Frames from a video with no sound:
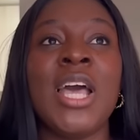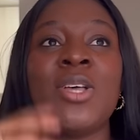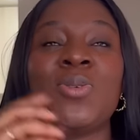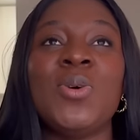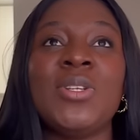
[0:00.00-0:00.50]

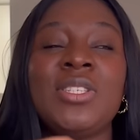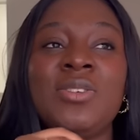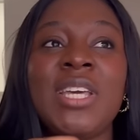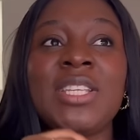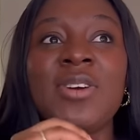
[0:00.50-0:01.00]
So until you
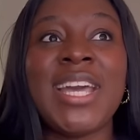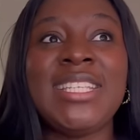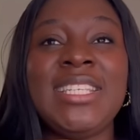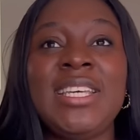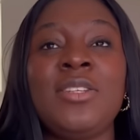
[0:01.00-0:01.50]
get your
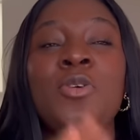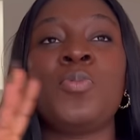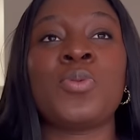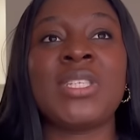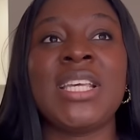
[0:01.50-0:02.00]
ITA, your
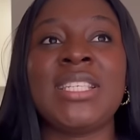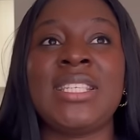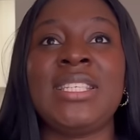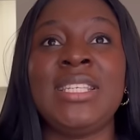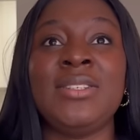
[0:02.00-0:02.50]
process
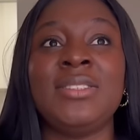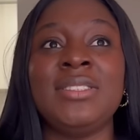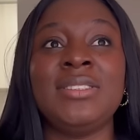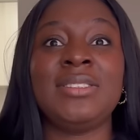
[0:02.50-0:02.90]
is still